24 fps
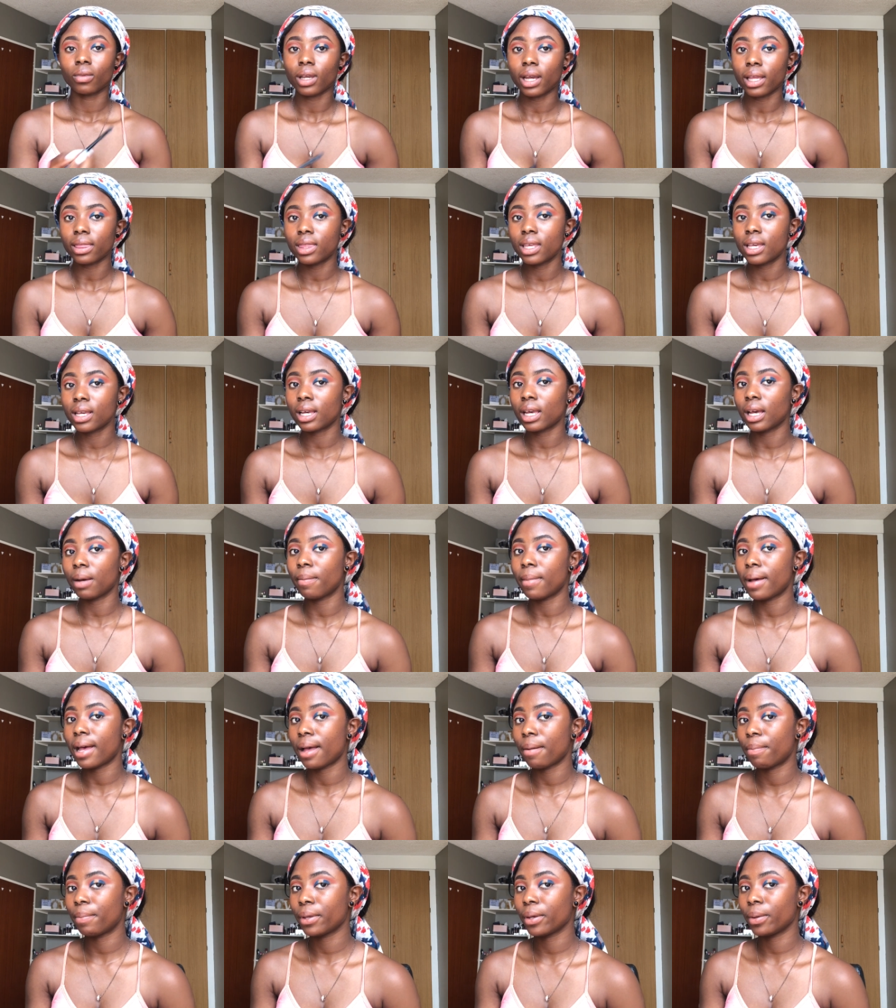I think I'm
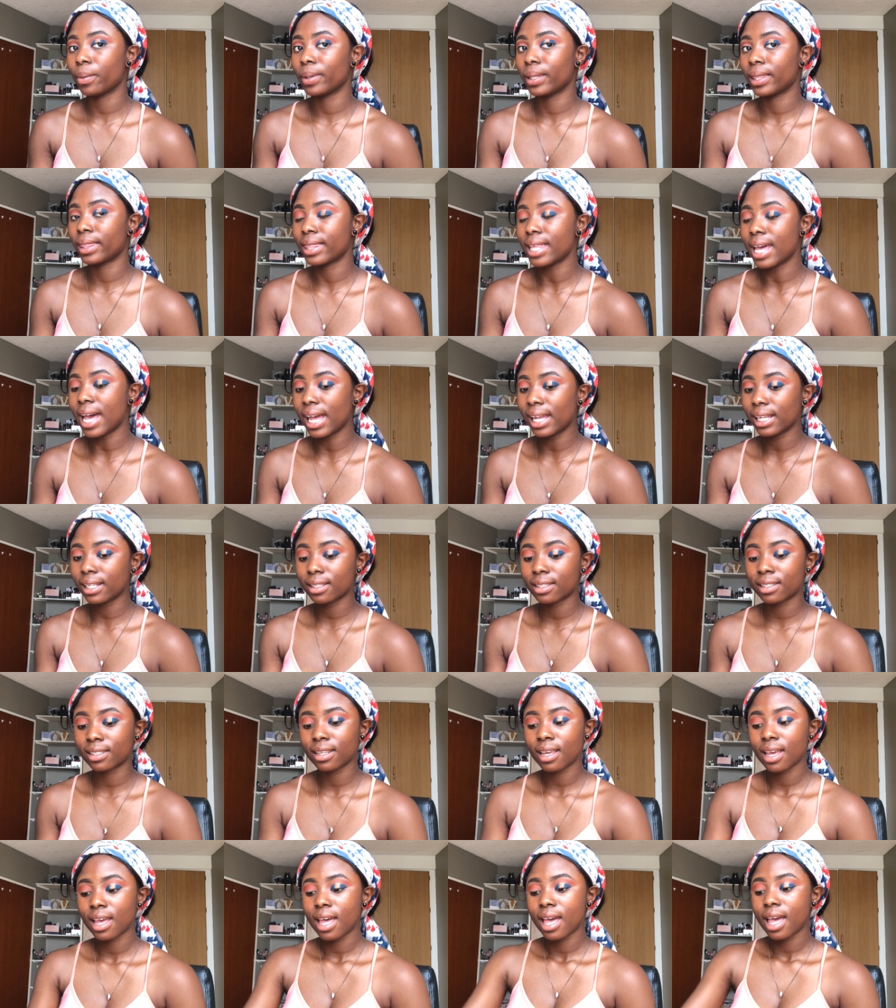happy with
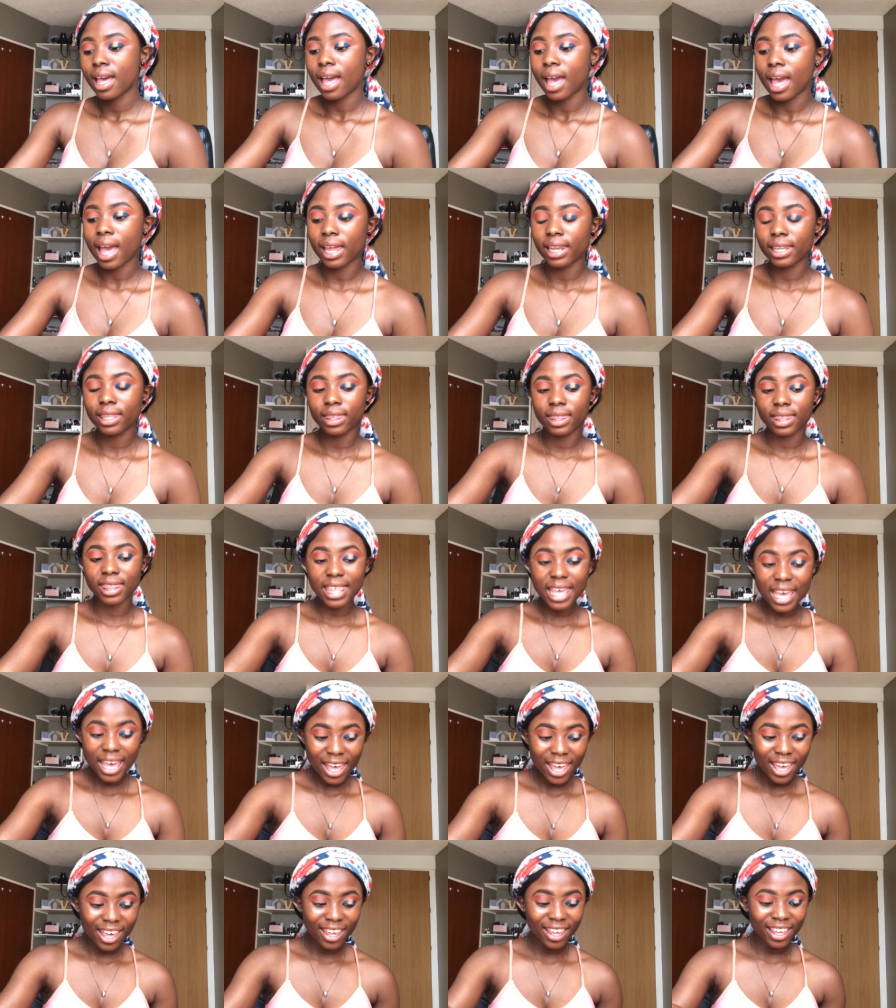that. And
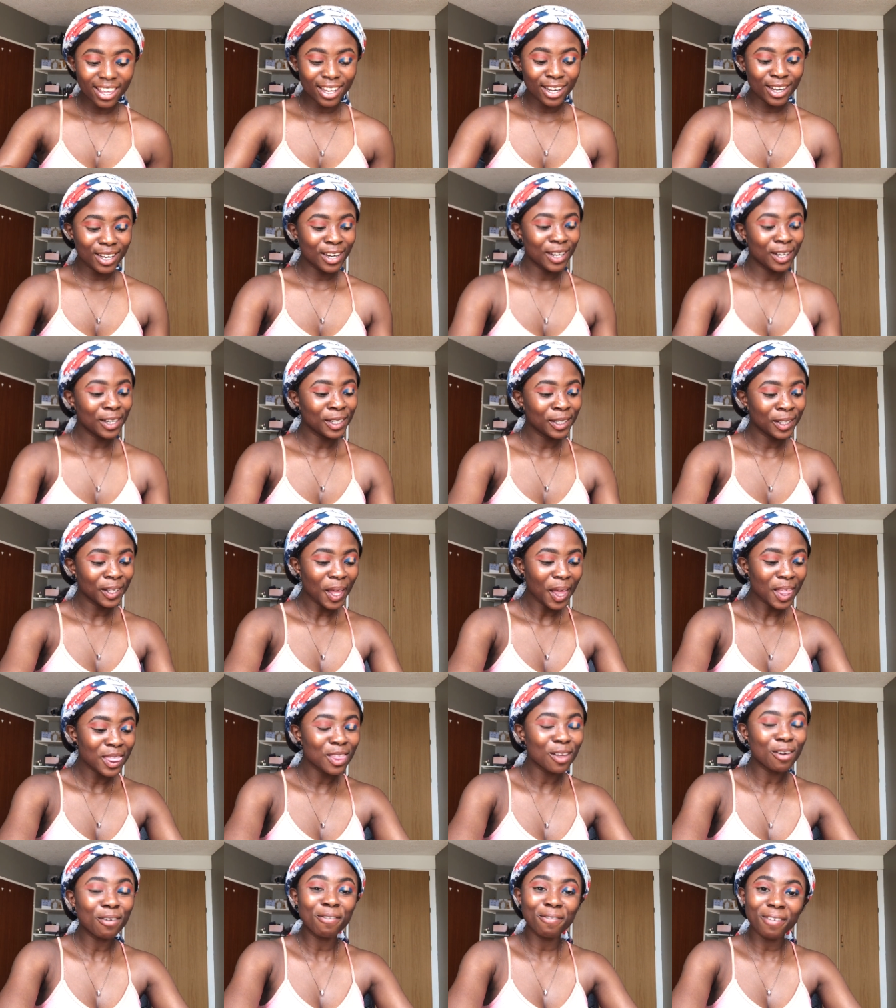then
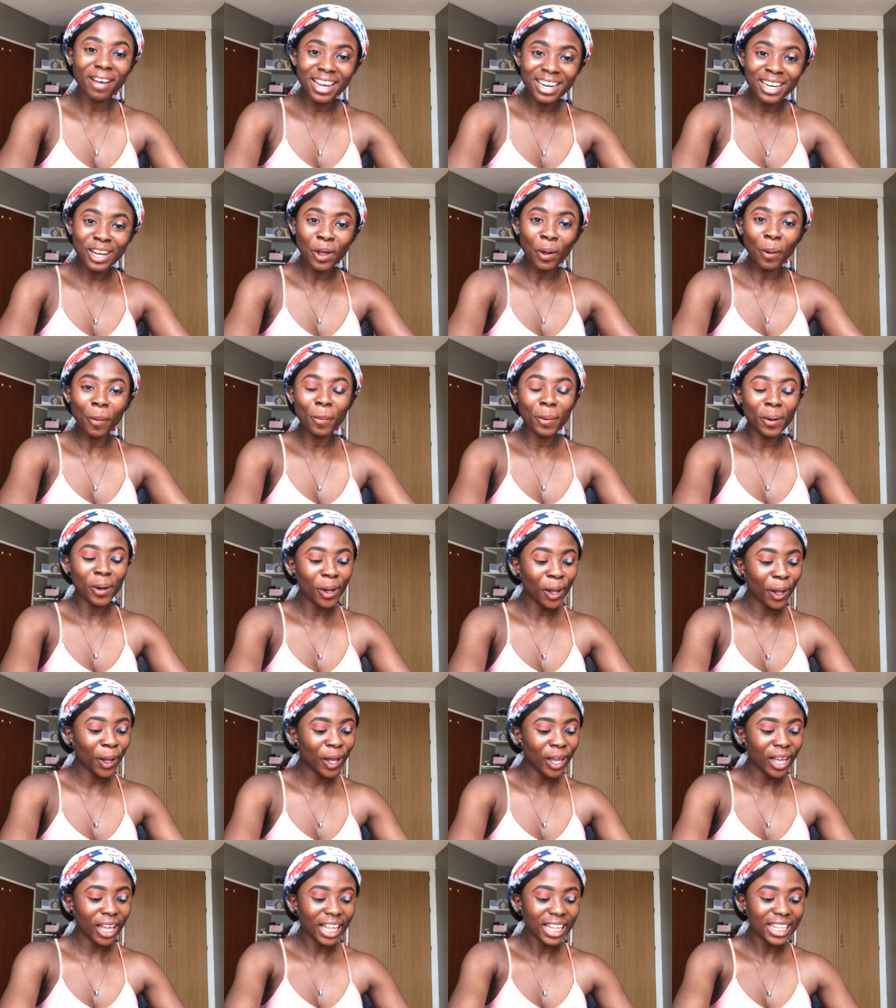the final
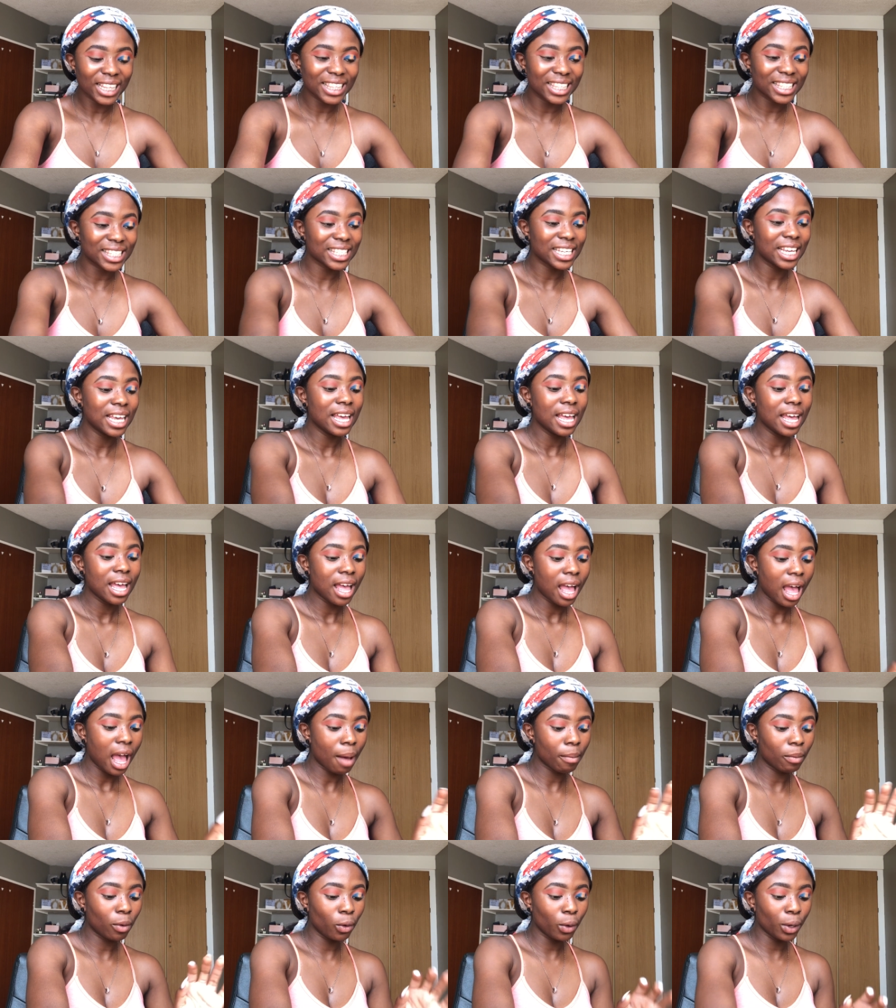part,
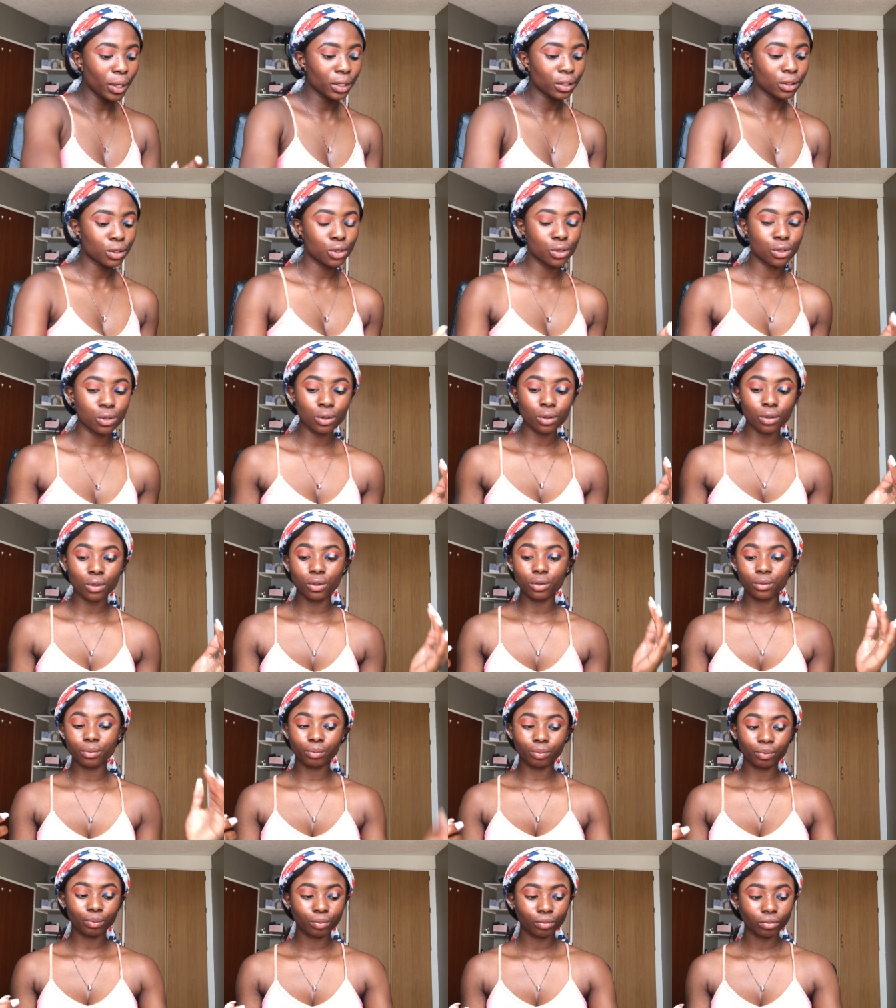I'm going
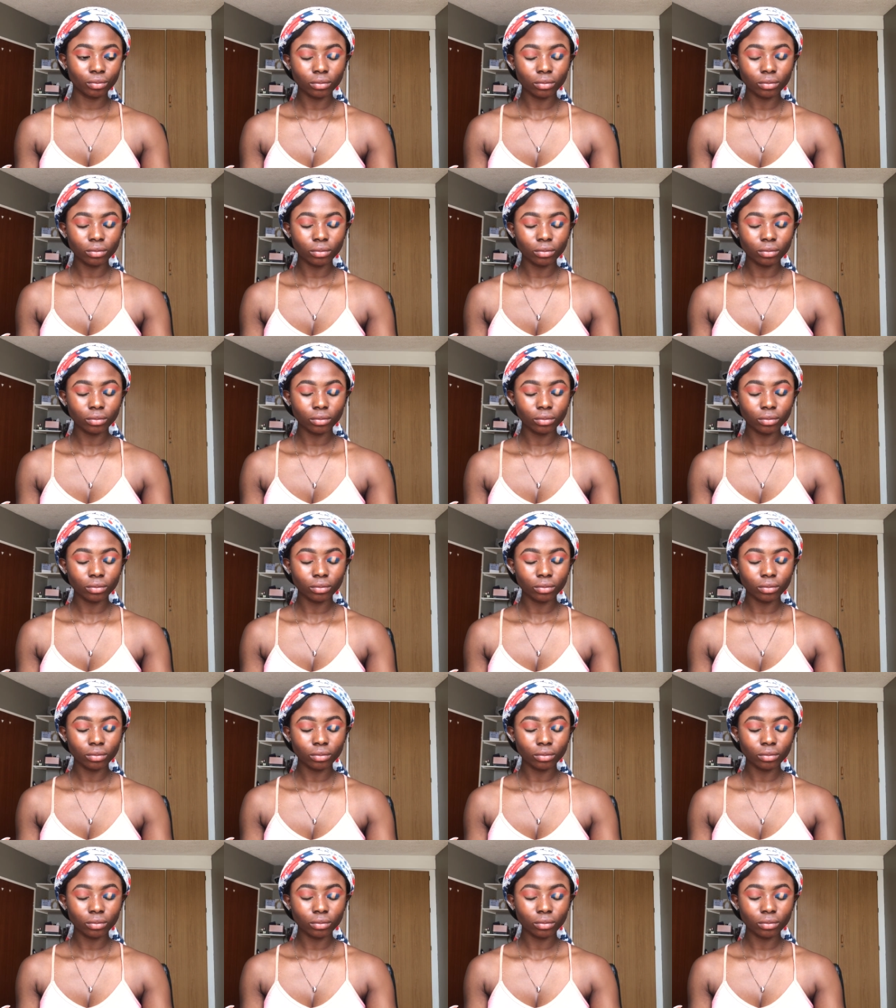to